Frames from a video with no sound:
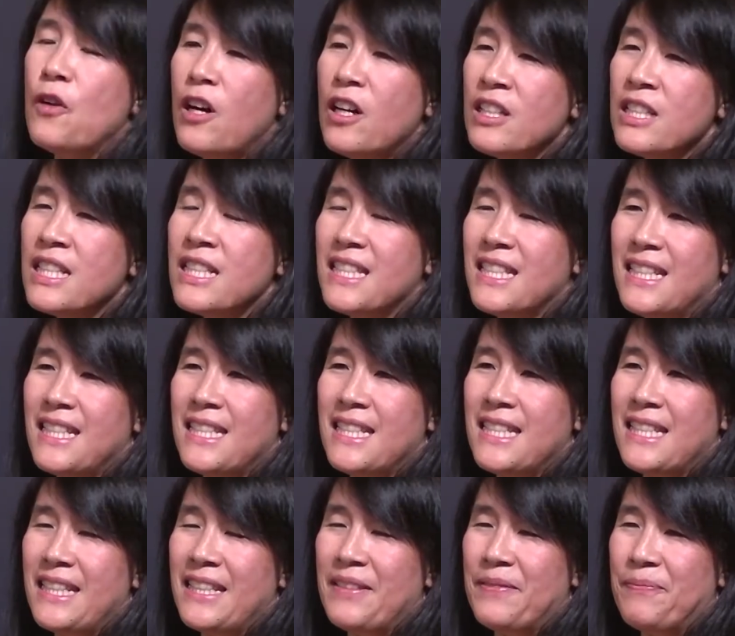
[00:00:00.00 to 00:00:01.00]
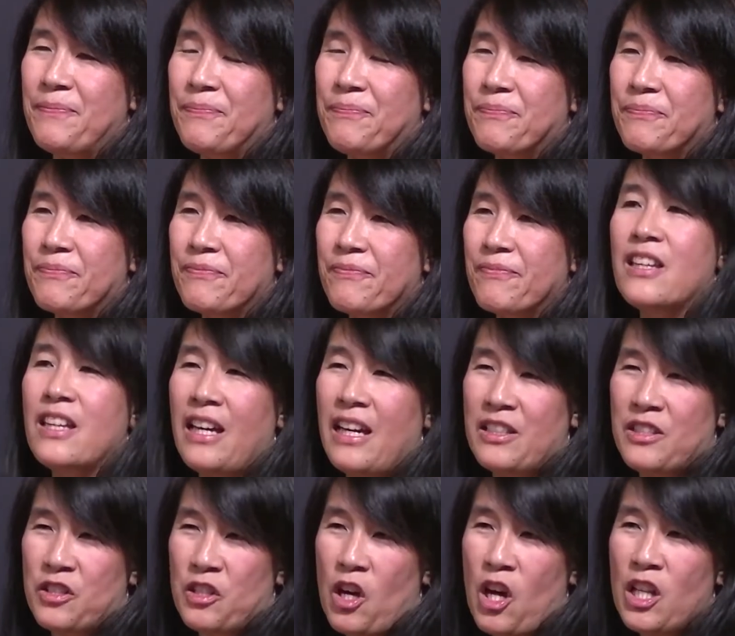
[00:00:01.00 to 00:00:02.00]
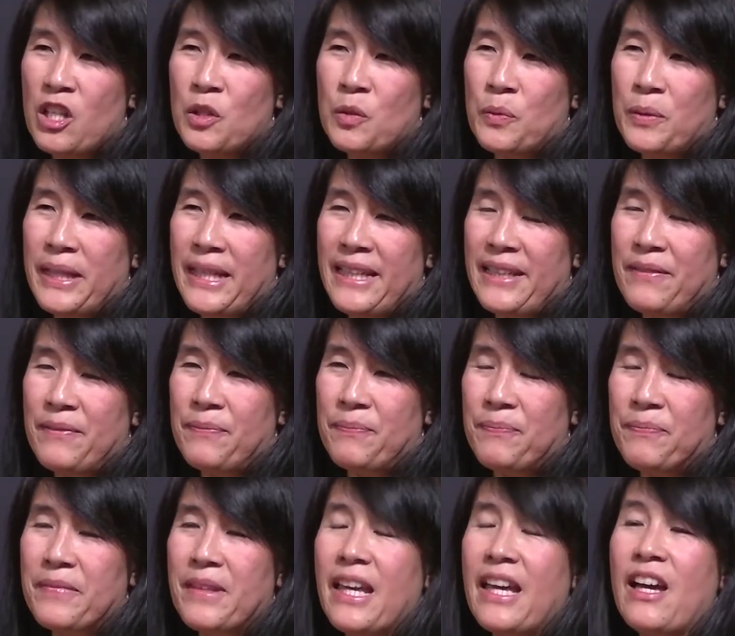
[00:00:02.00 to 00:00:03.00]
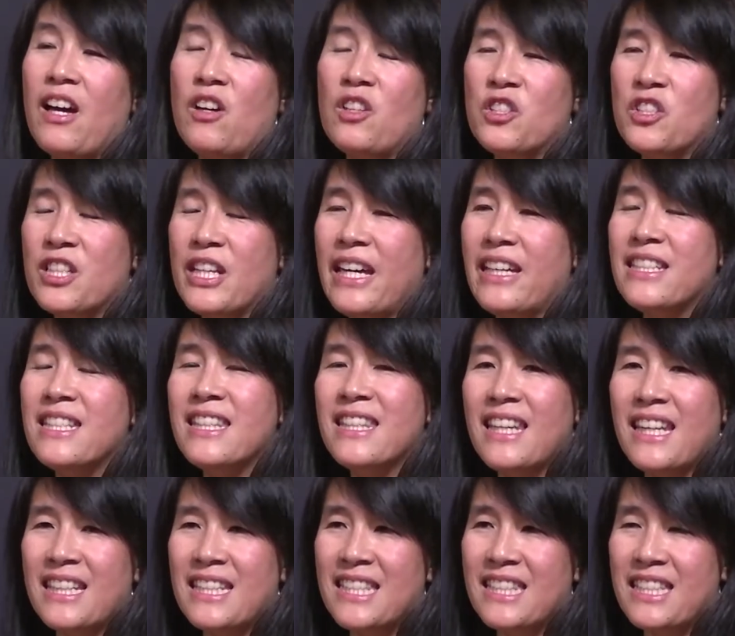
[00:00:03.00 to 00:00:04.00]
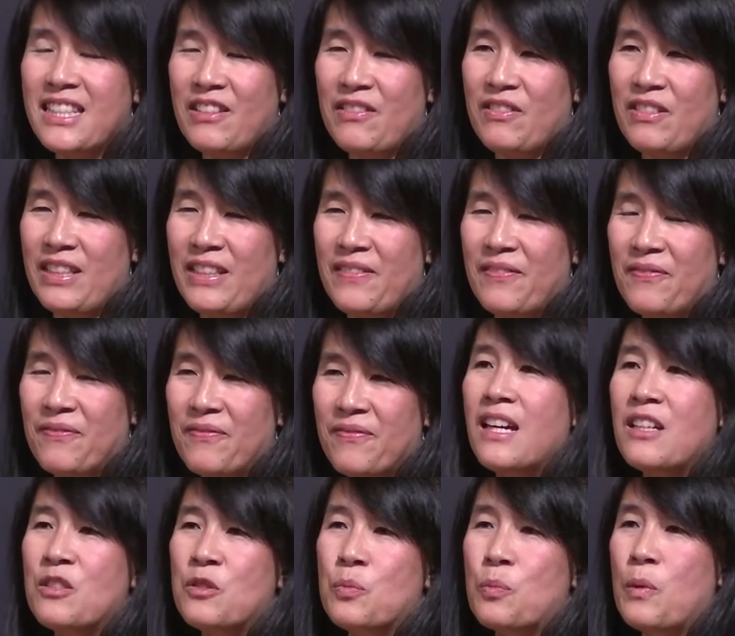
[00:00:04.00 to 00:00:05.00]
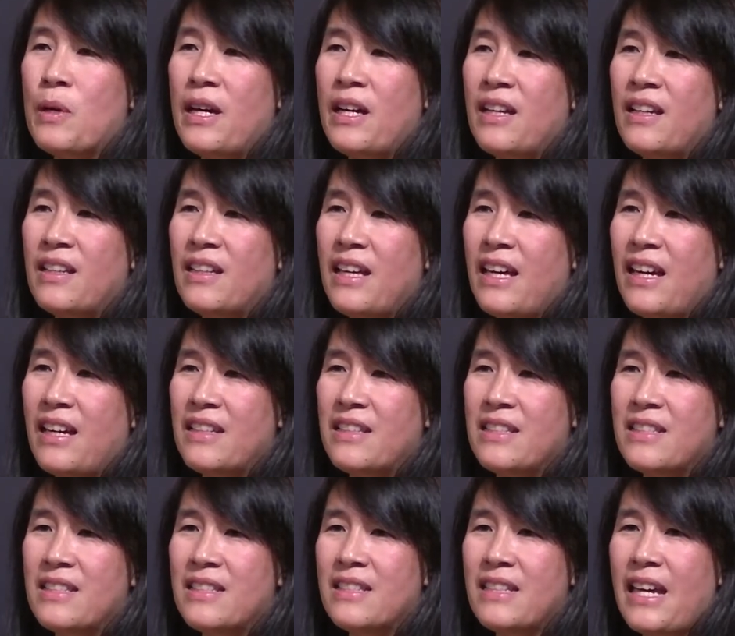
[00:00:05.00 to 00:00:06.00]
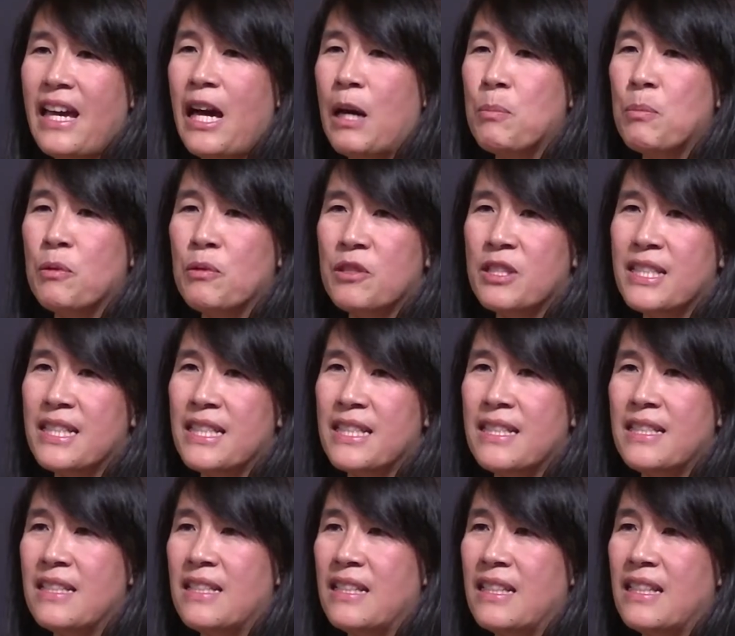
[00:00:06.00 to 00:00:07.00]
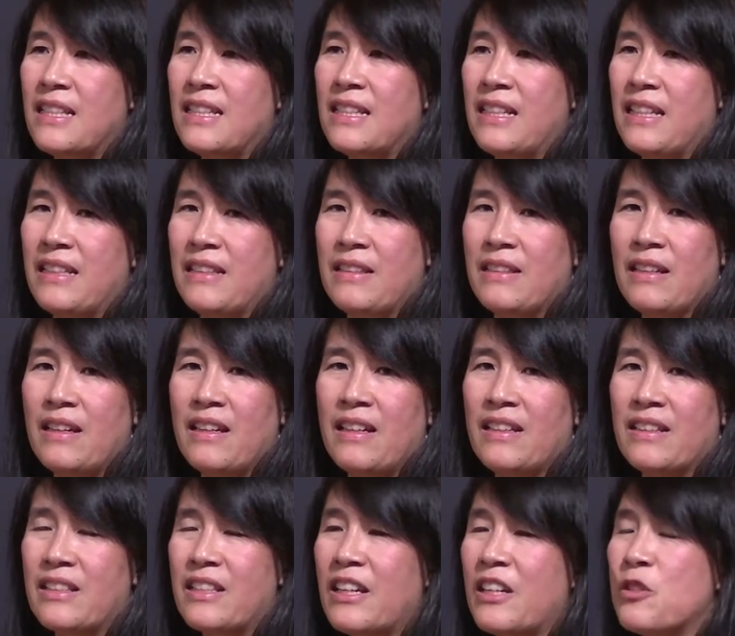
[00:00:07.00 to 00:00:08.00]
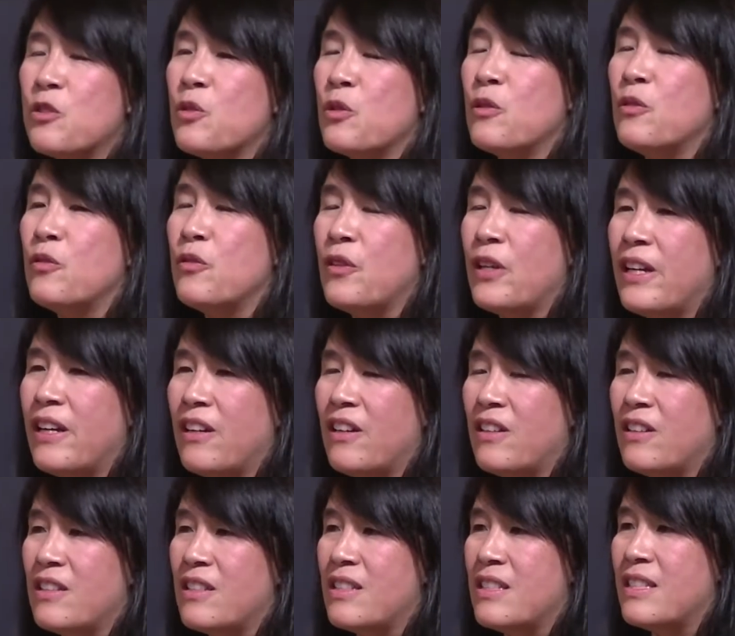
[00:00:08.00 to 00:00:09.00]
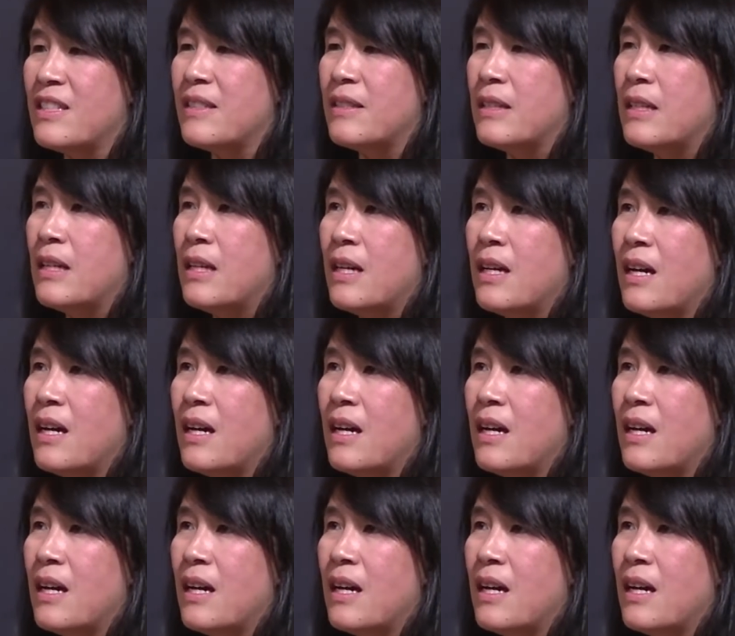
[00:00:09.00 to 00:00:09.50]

Fall season has Halloween, also has Thanksgiving, as well as apple season and country fairs,